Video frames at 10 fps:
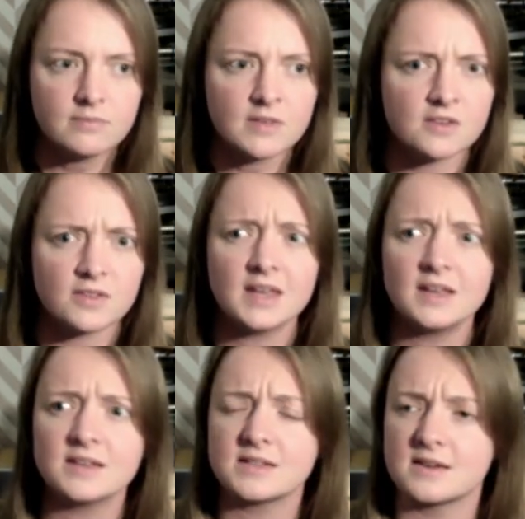I think
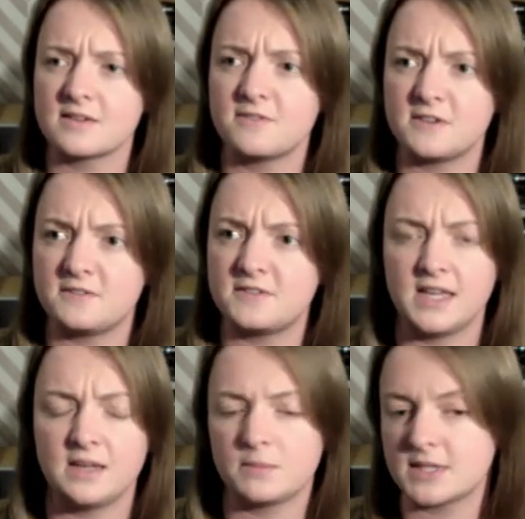it's like
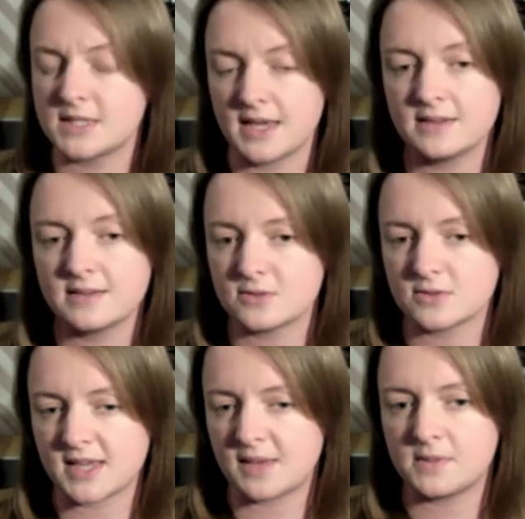15%
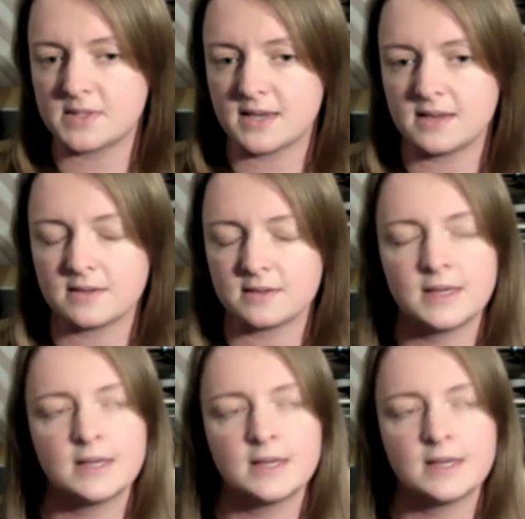or 10%.